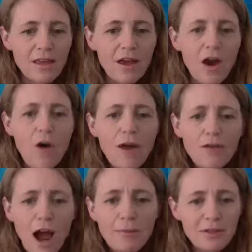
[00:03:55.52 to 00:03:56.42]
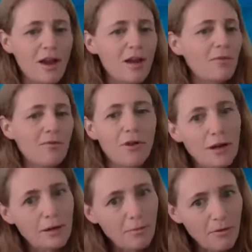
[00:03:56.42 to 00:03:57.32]
Oh, and I'm sorry, before
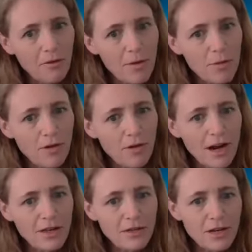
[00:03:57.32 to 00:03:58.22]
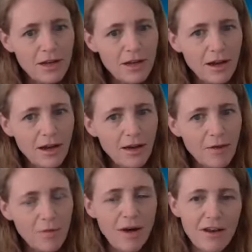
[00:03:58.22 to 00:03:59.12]
I move on, I do need to
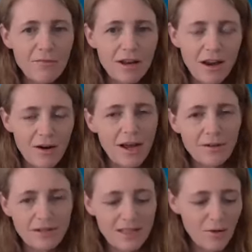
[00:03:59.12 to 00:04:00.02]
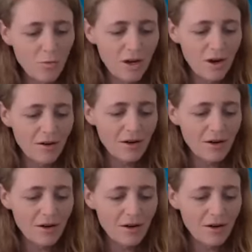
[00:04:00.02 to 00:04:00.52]
remind everybody or announce that we are going